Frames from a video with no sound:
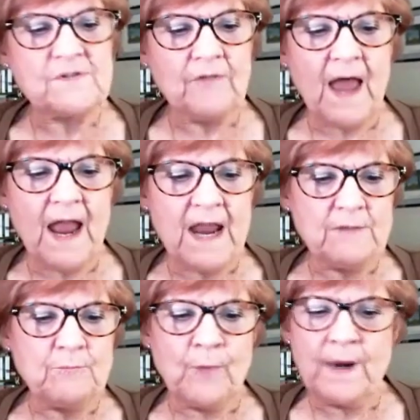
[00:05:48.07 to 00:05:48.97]

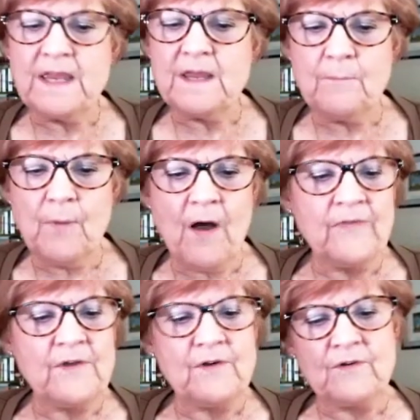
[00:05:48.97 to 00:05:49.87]
light breaking upon
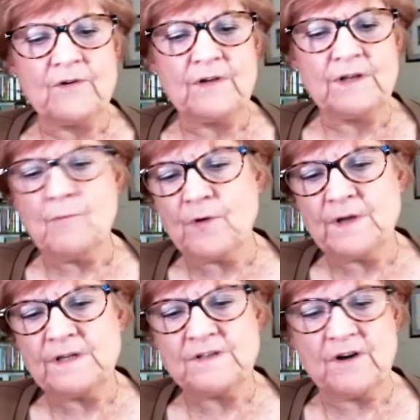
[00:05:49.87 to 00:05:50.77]
the early
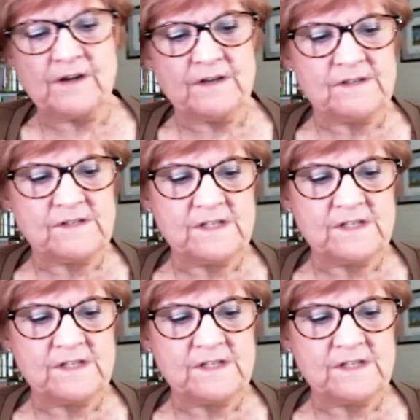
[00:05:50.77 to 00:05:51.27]
morning darkness,